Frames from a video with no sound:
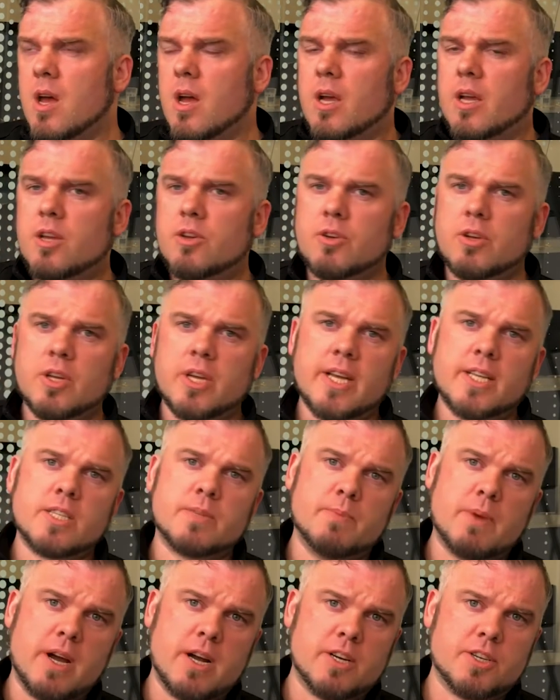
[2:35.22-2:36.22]
You can get
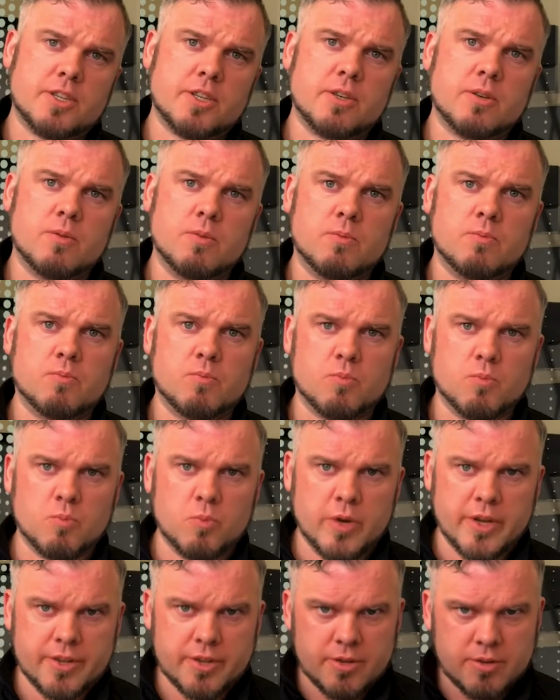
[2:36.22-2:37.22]
smarter
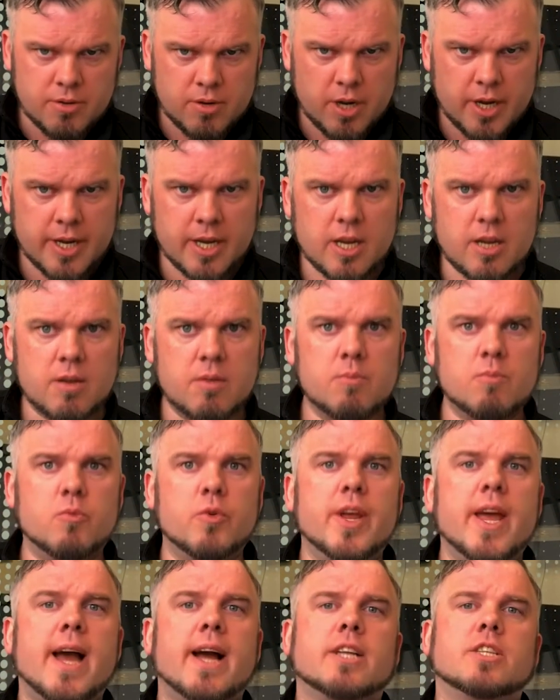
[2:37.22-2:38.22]
with
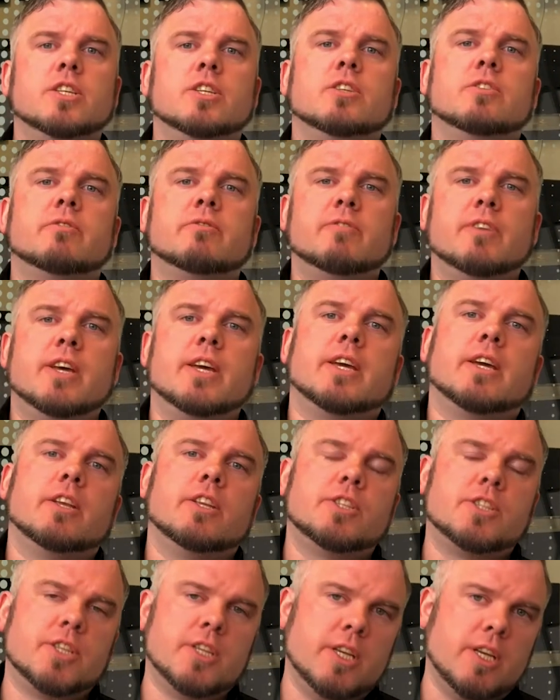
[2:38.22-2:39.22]
reacting to
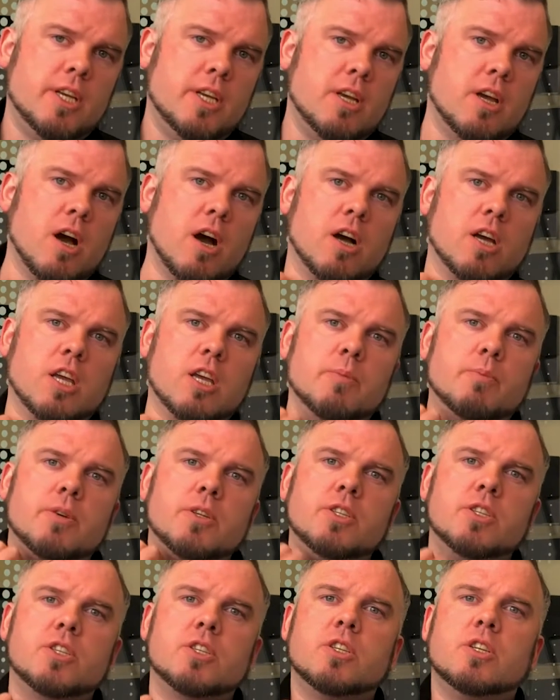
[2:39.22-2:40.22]
vacancy,
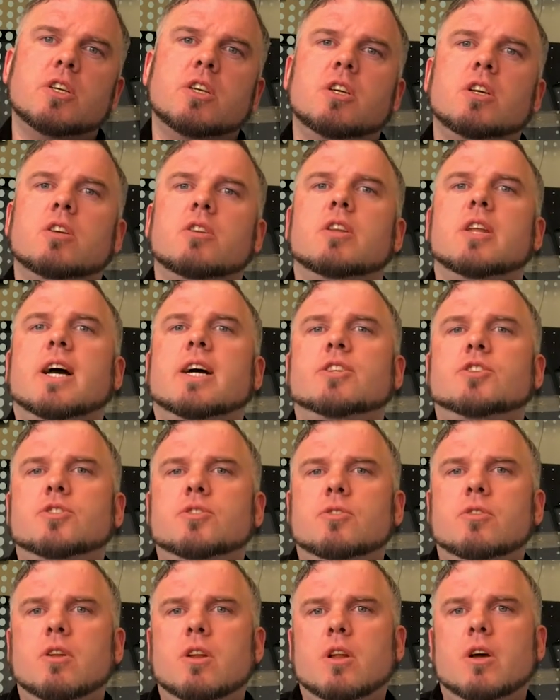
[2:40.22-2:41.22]
occupancy,
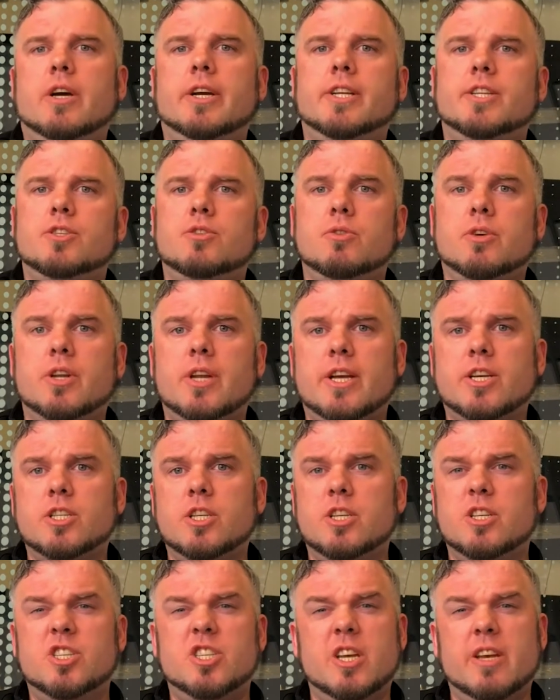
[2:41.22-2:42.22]
natural light. You can
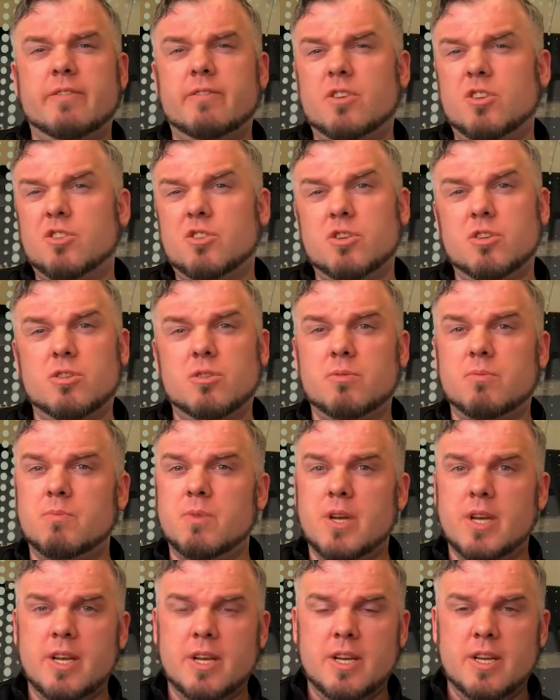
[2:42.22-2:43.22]
actually shave another
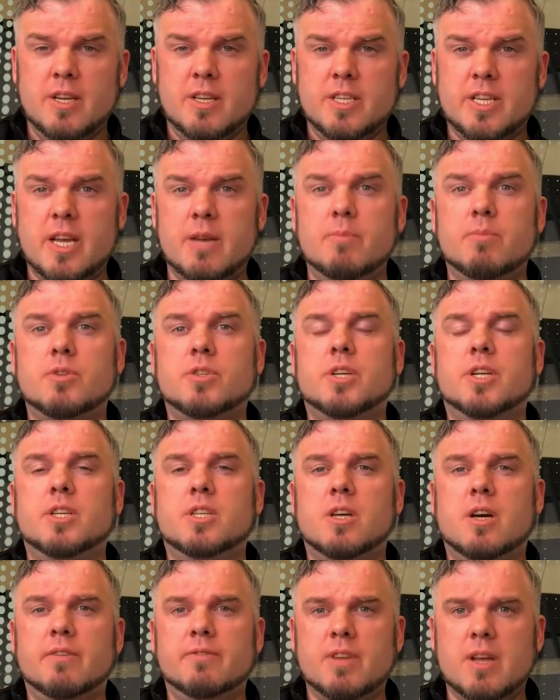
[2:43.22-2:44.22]

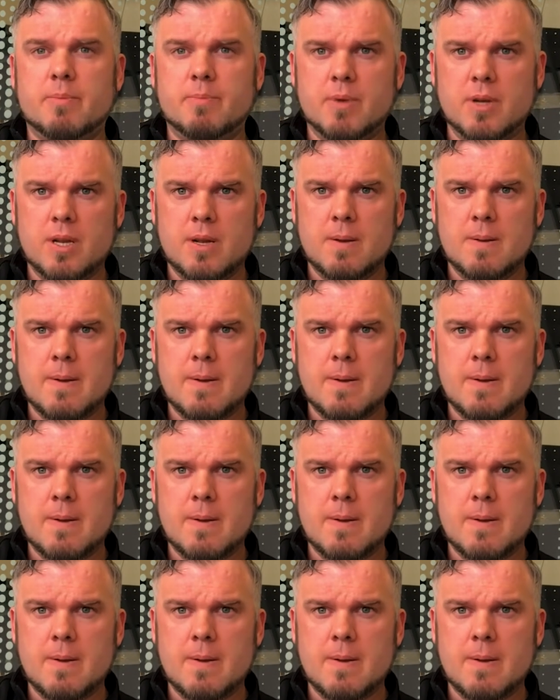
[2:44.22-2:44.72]
10% off that bill.